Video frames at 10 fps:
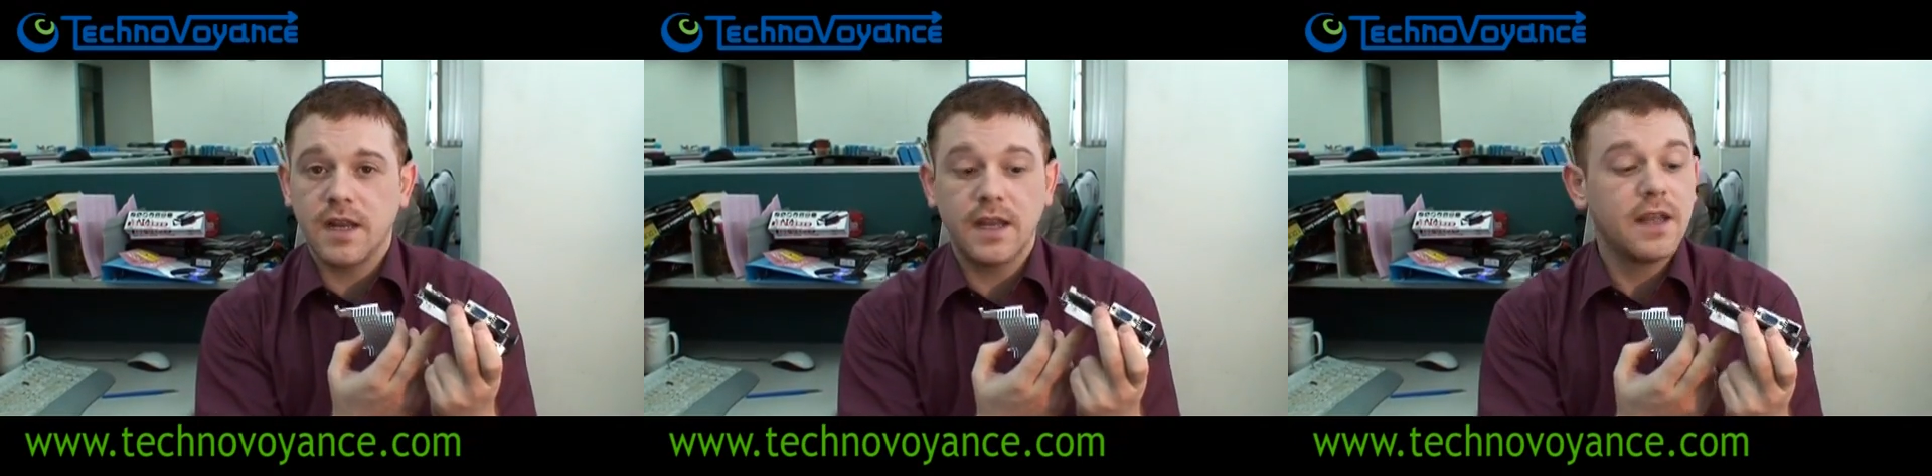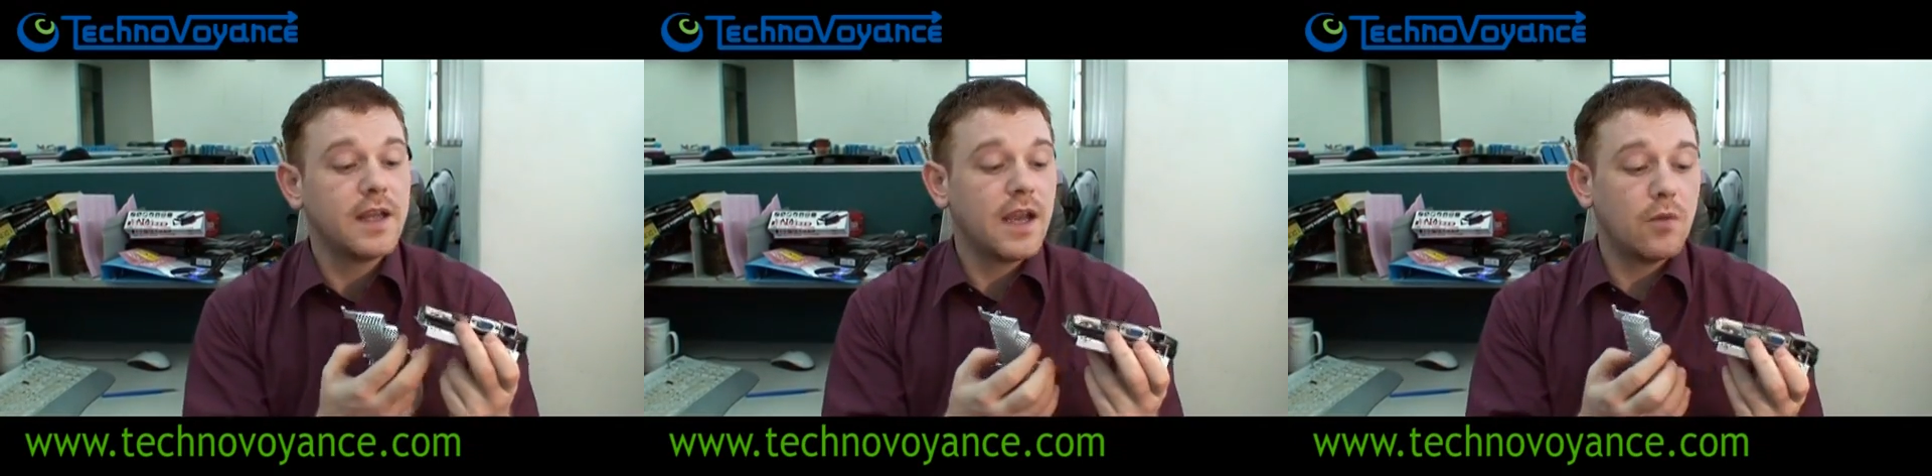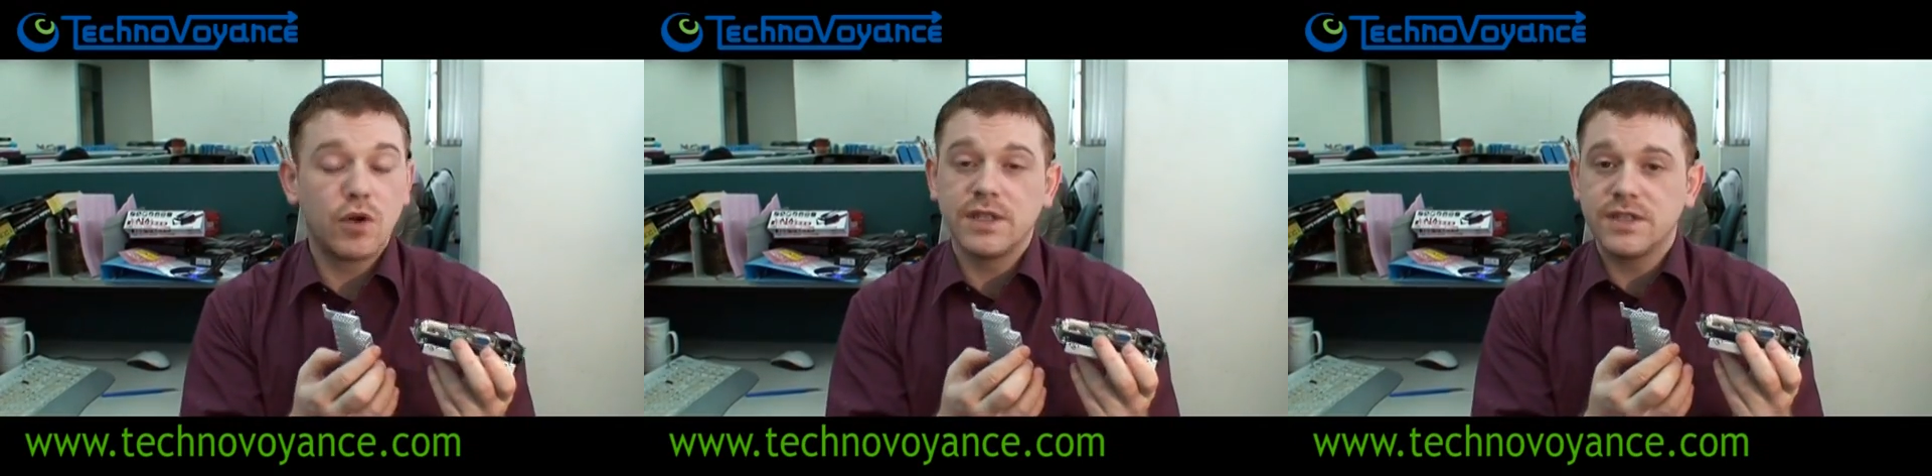here,
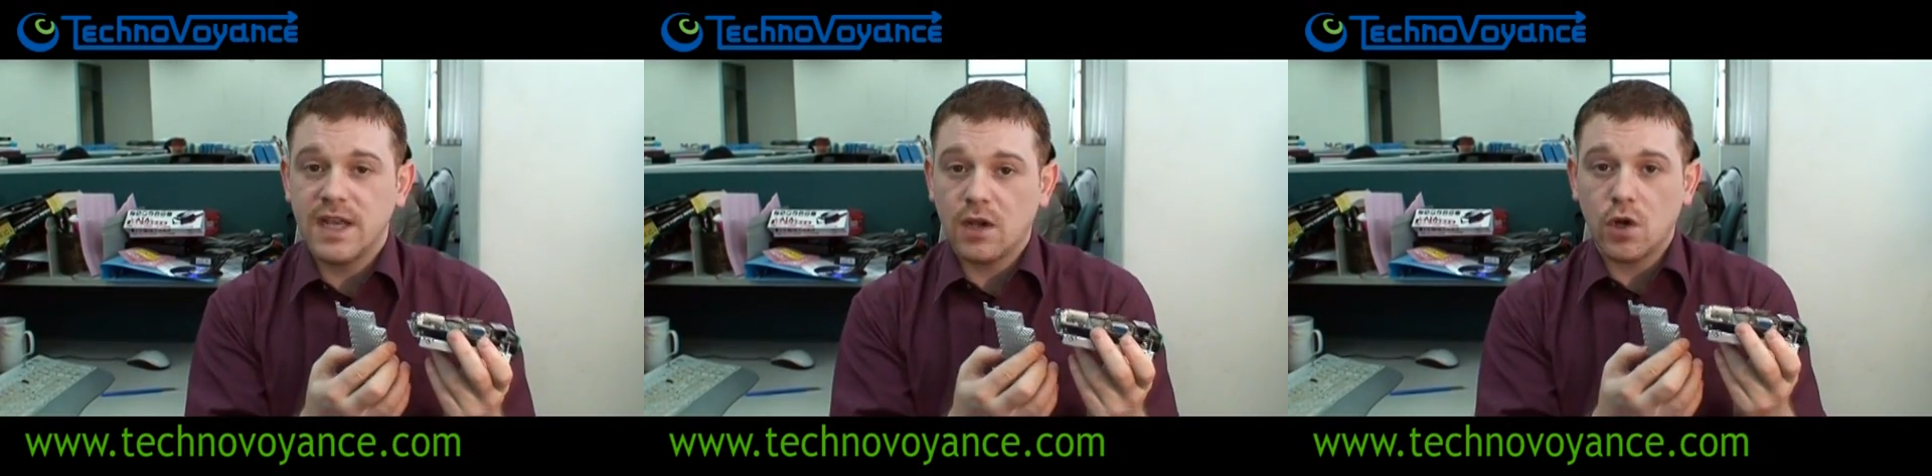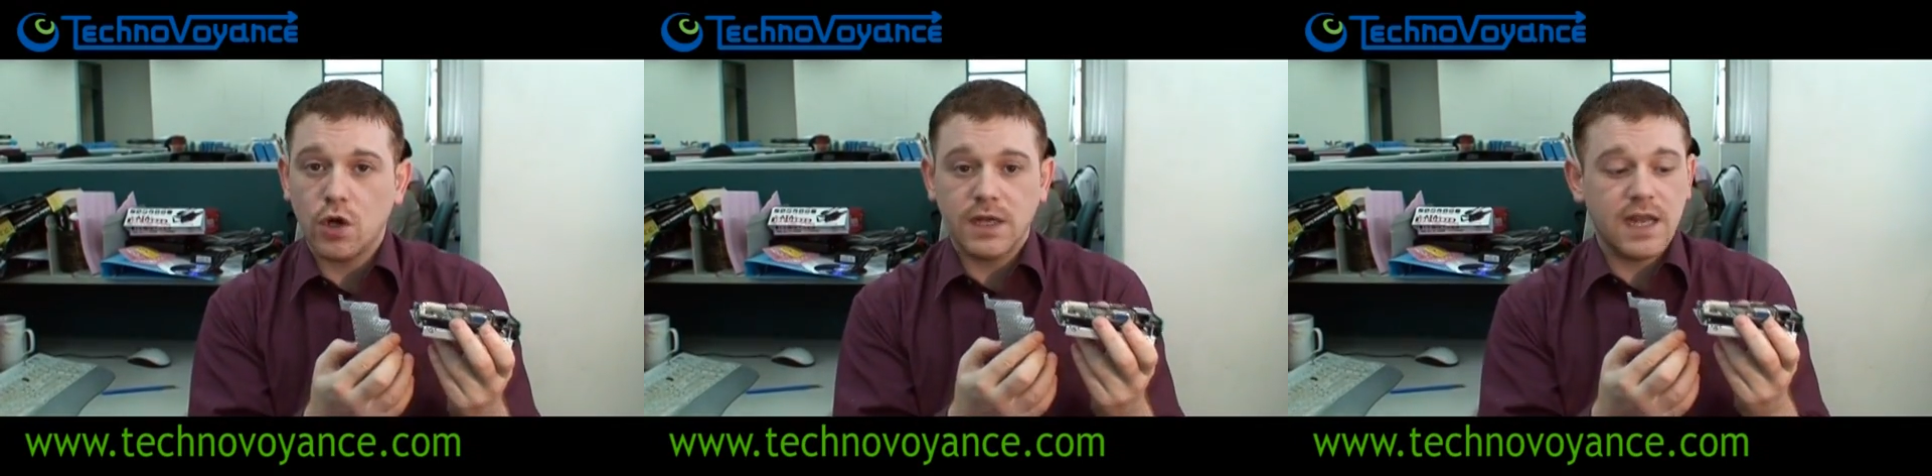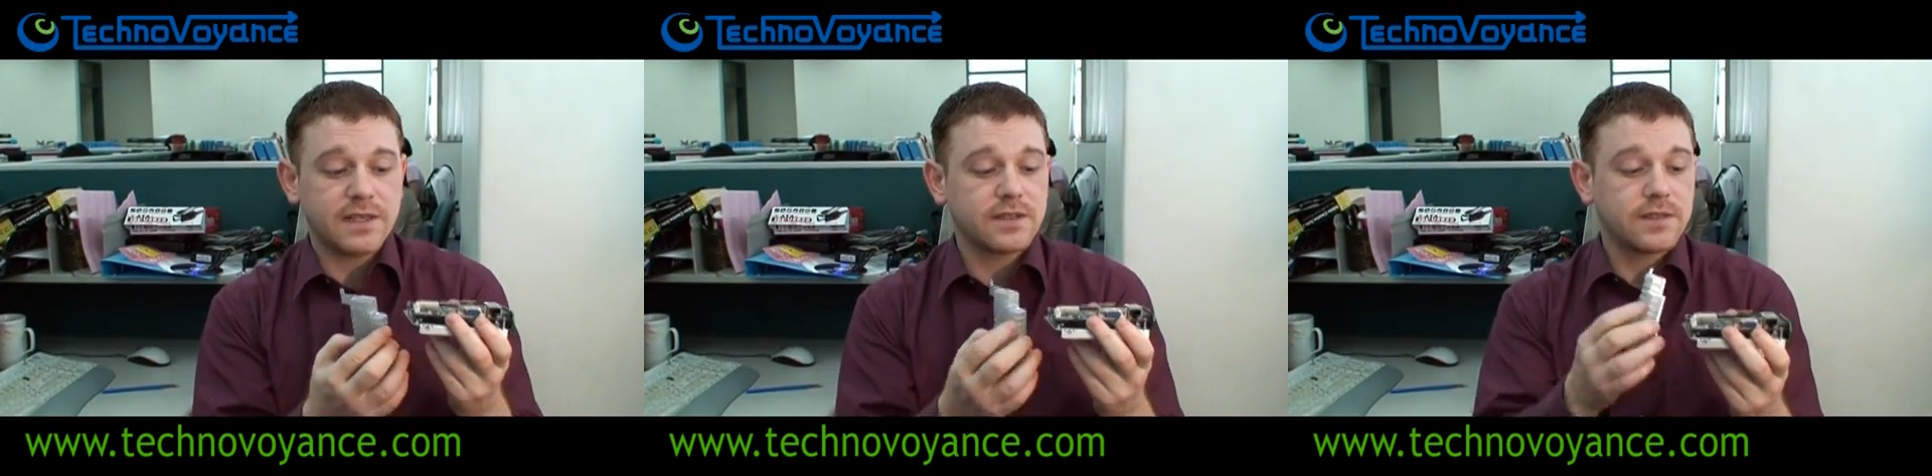and we're going to see how long it
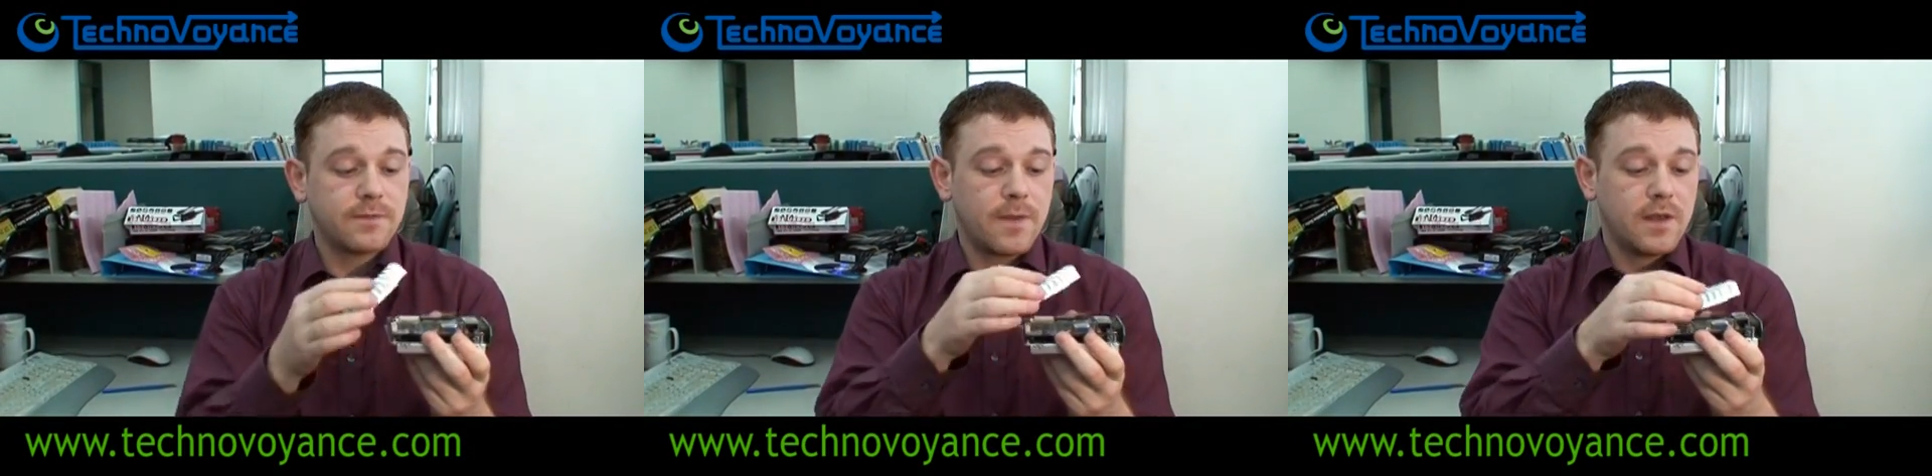lasts.